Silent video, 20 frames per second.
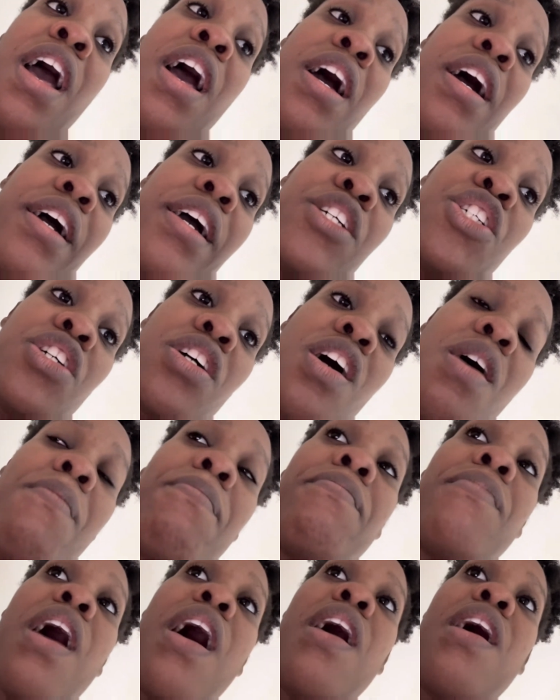It should come
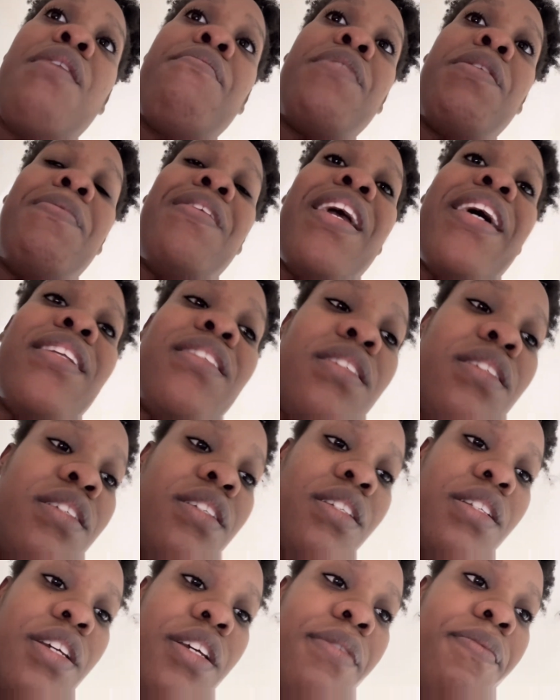maybe like
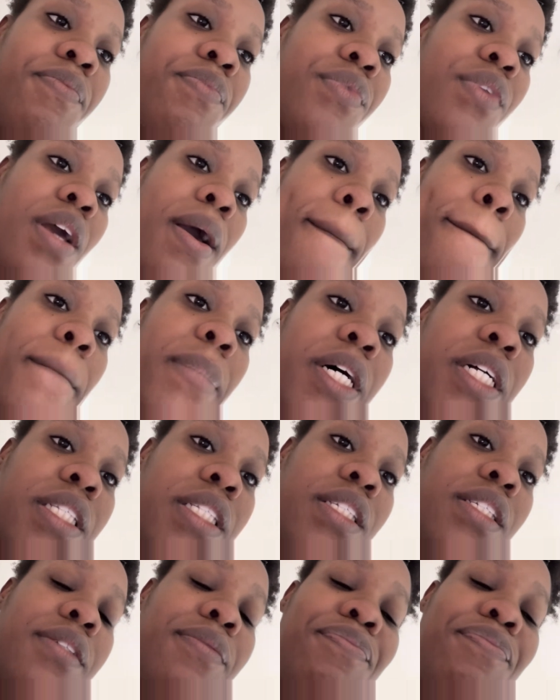Thursday, but